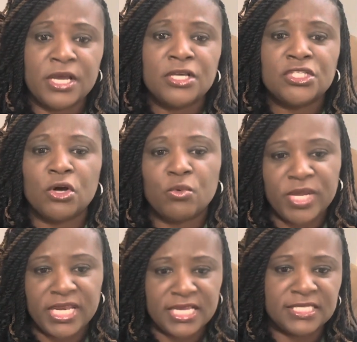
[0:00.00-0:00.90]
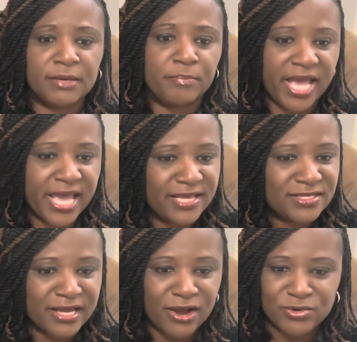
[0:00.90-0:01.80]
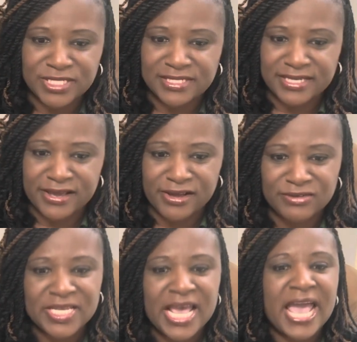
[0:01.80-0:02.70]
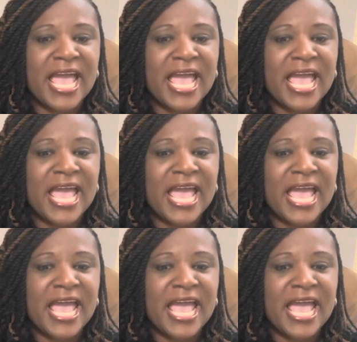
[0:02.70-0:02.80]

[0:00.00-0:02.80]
So we need to pace ourselves.